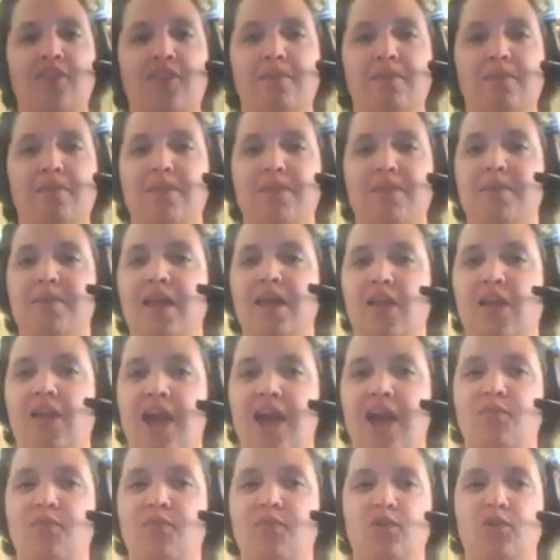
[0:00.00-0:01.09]
that maybe a lot
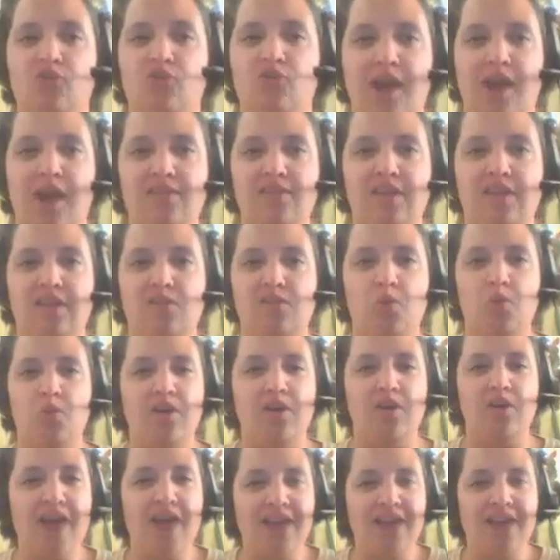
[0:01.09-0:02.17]
of what drives us, we're
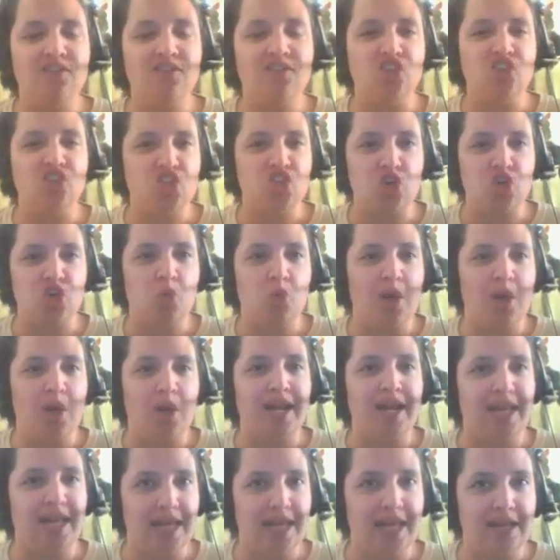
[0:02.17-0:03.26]
not even sure what
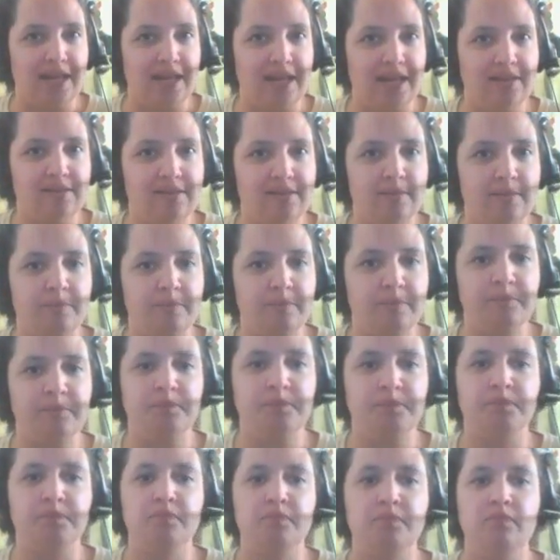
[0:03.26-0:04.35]
it is.
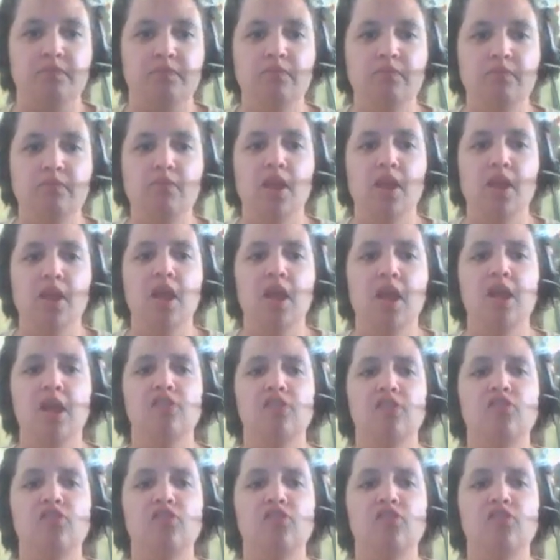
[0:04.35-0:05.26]
So